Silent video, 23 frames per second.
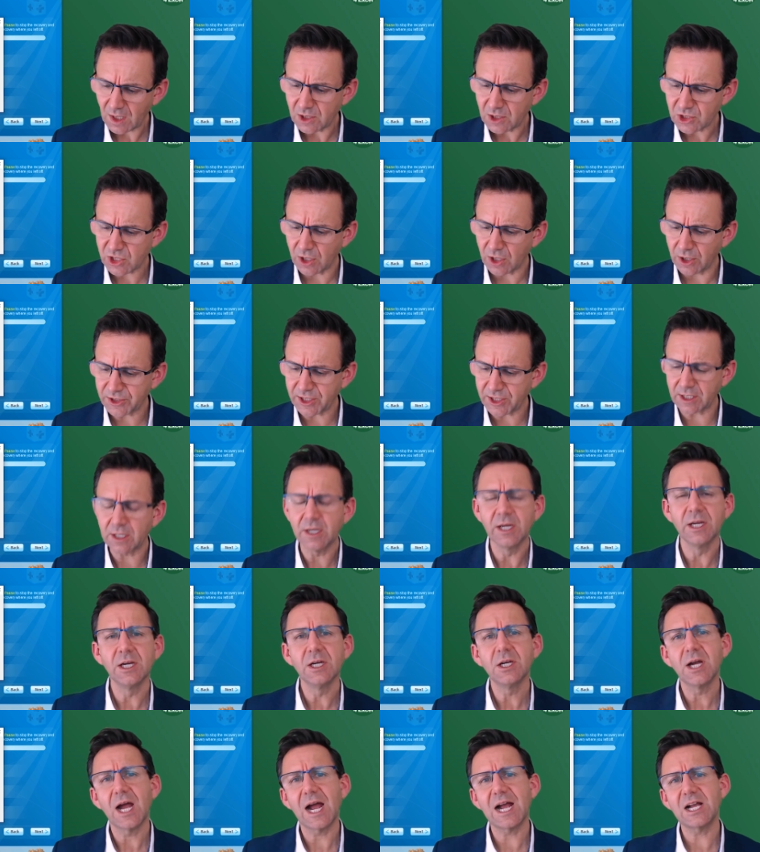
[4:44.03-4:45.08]
So I think
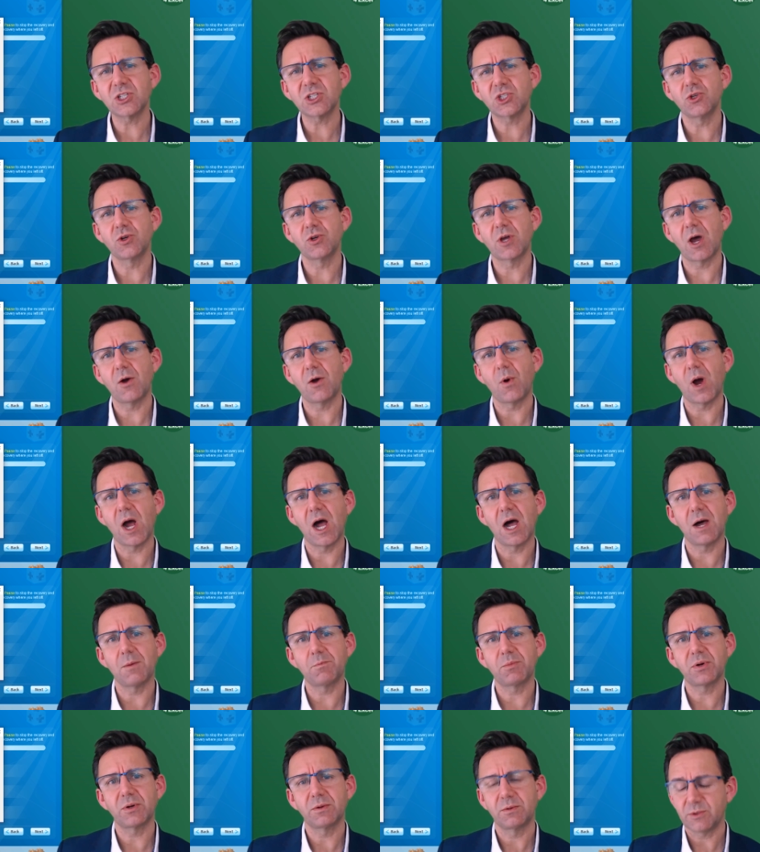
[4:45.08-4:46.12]
as you go
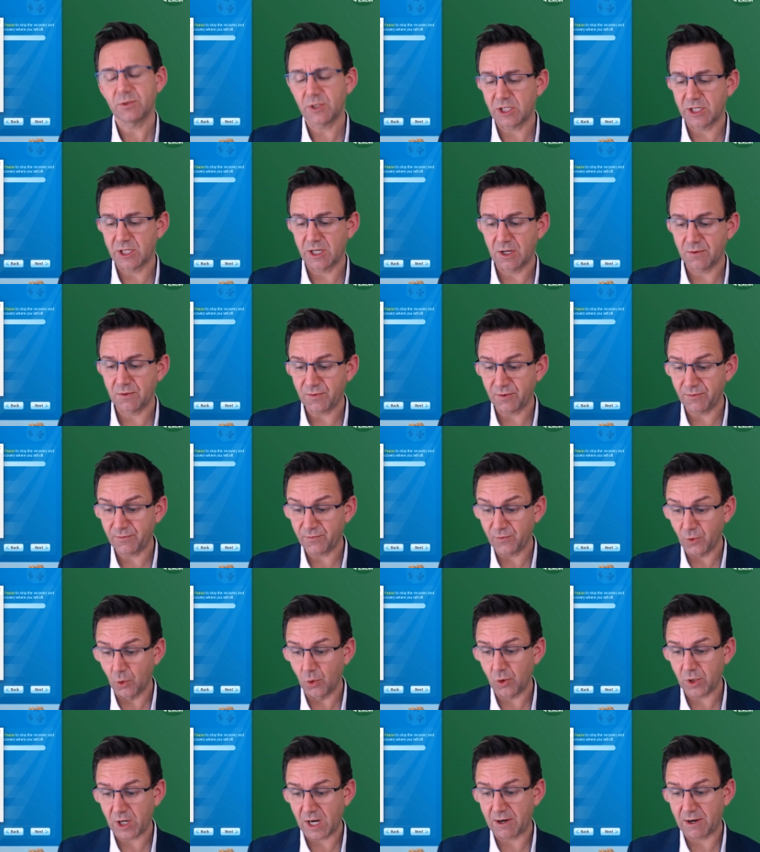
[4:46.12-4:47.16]
up, you know, for
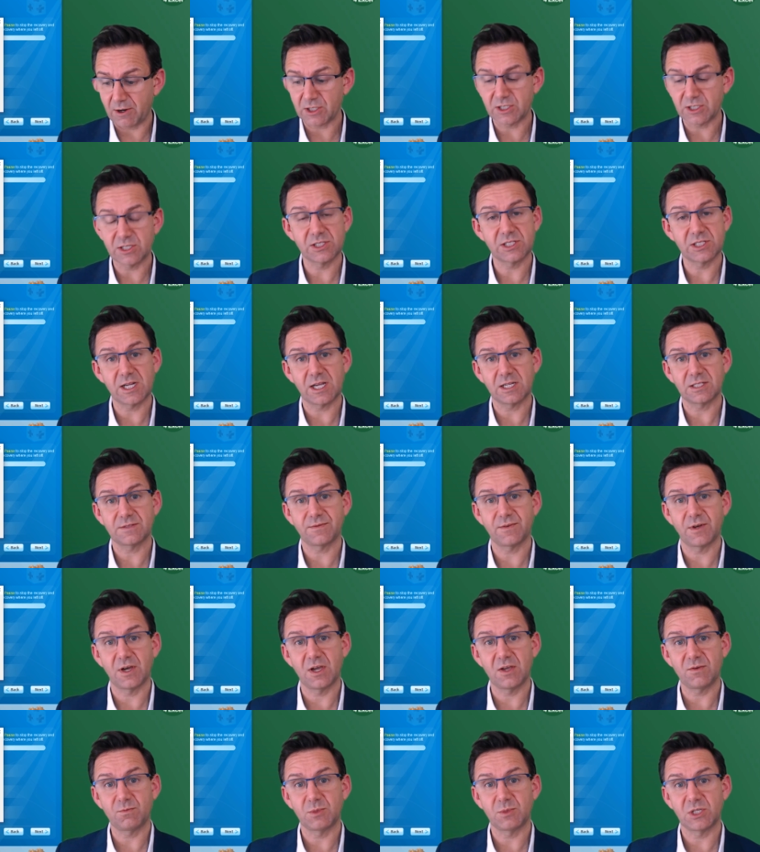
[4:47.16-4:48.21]
four characters takes
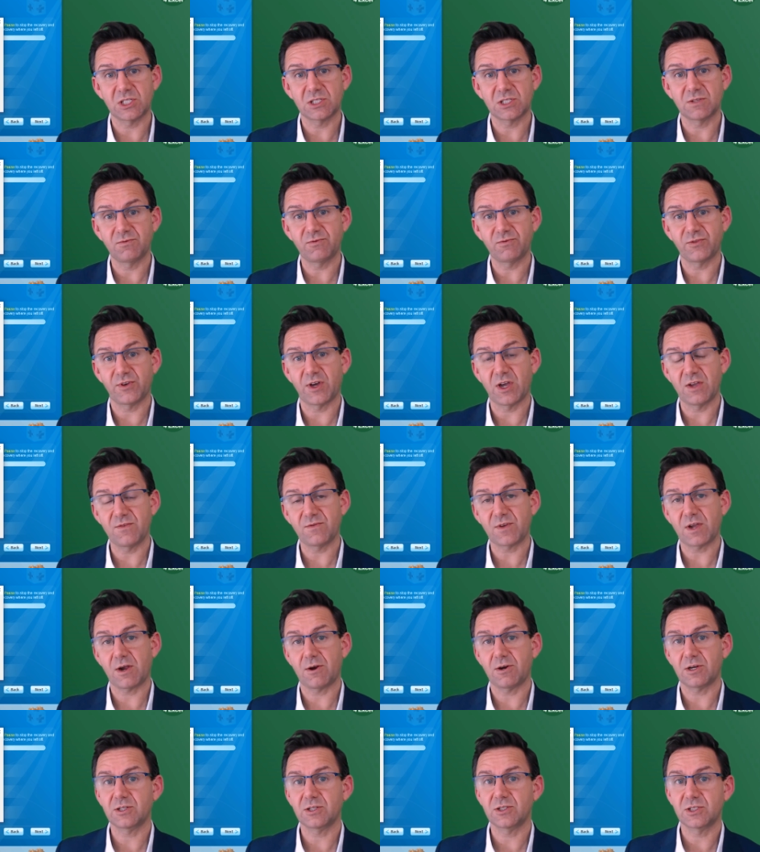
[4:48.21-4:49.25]
five minutes and five
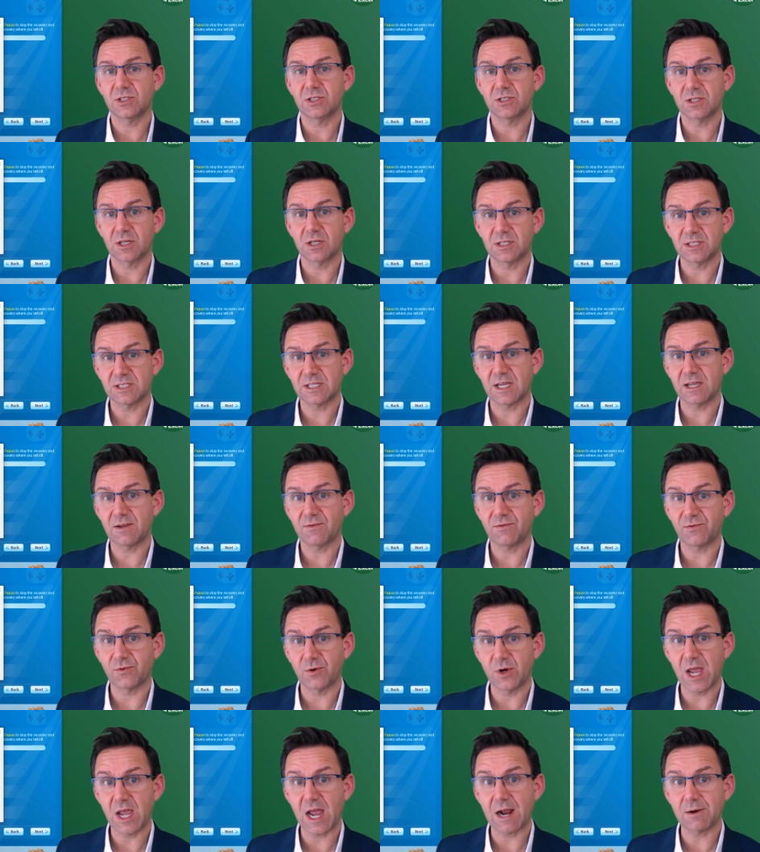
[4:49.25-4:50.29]
characters is going to take
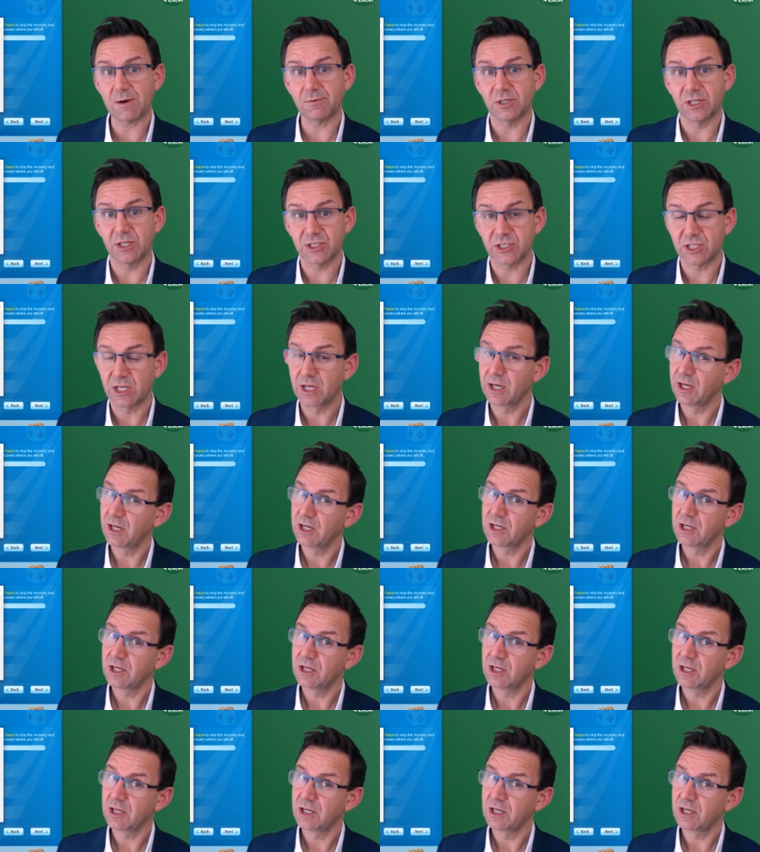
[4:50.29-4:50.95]
three hours.